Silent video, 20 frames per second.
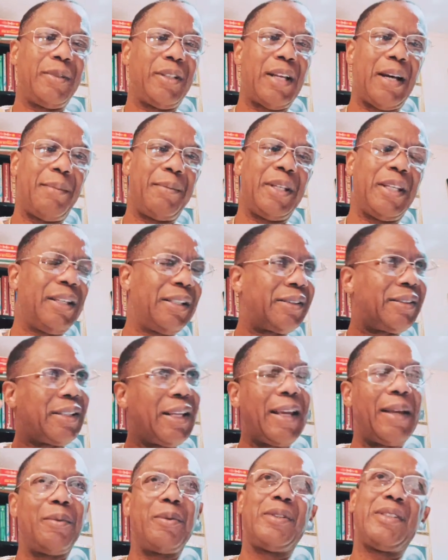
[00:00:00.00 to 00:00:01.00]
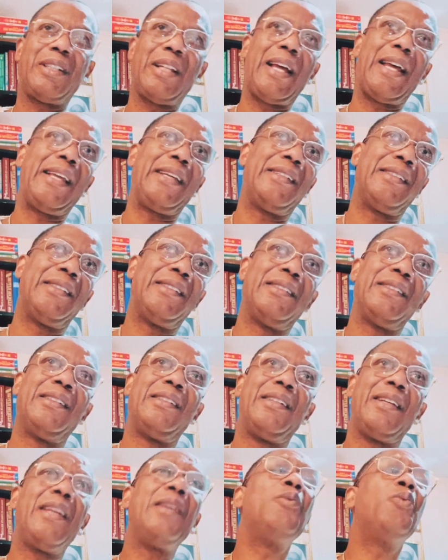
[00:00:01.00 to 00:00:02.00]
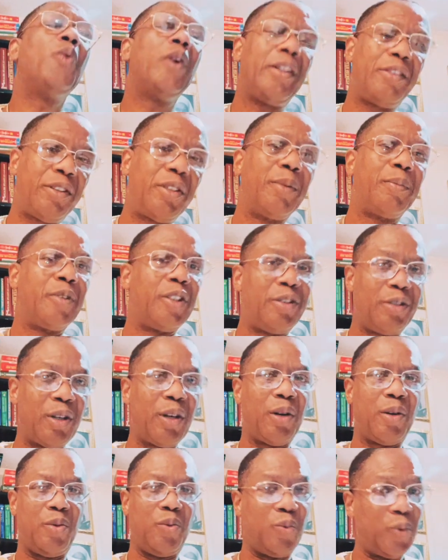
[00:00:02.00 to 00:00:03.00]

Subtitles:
Now, I mean, his thing was like, he wanted them to know